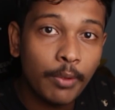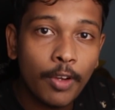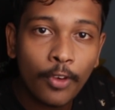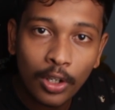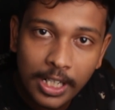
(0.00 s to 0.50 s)
Now,
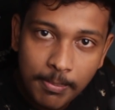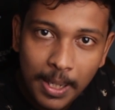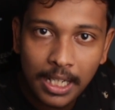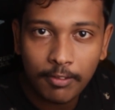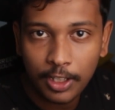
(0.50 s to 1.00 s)
I've already
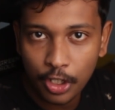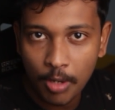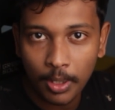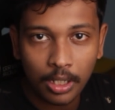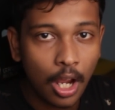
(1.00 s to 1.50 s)
made a video
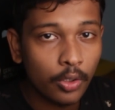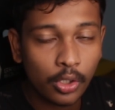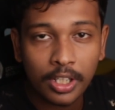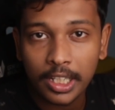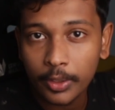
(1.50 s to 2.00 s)
about how
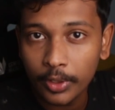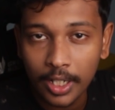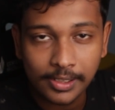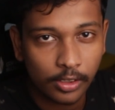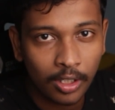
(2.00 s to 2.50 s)
torrenting
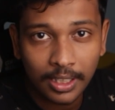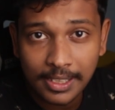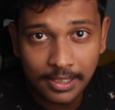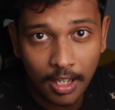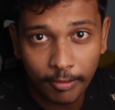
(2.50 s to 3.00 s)
works and all
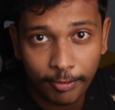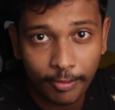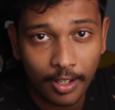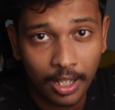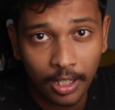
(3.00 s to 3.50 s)
that stuff.